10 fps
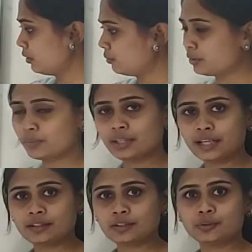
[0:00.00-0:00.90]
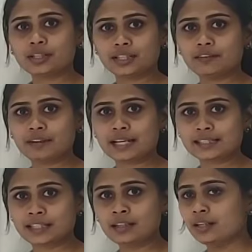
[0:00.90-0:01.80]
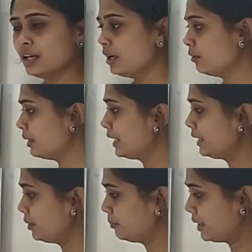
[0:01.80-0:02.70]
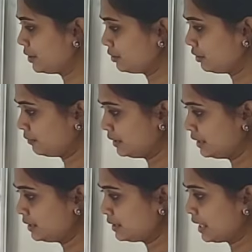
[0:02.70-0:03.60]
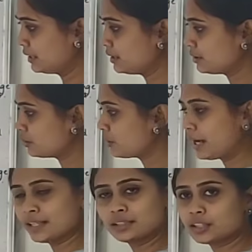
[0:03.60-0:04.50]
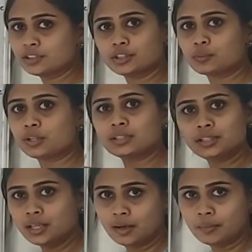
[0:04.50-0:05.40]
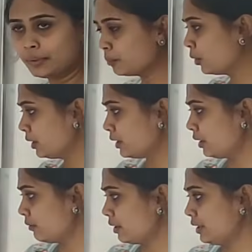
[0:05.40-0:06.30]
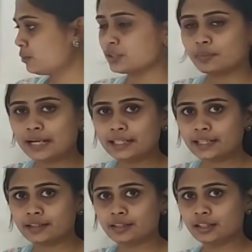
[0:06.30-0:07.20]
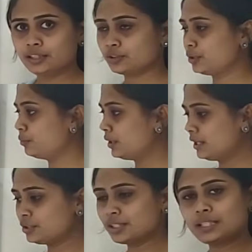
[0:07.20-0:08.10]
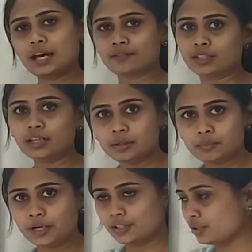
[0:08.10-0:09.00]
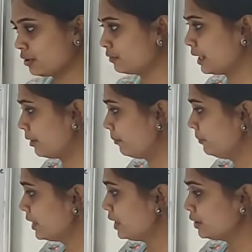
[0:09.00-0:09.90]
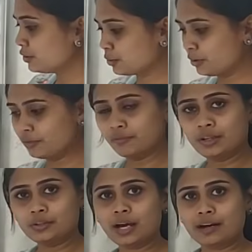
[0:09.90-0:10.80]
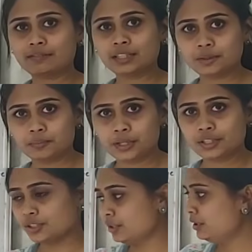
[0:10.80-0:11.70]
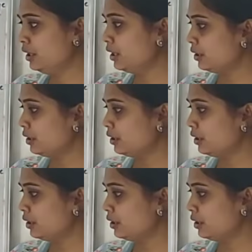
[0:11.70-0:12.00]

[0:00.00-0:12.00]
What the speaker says: What we'll get during deflasking? We'll get impression of these, and this, so as such it was molten away, it was melted. So we'll just have the impression of that. So when you have that impression,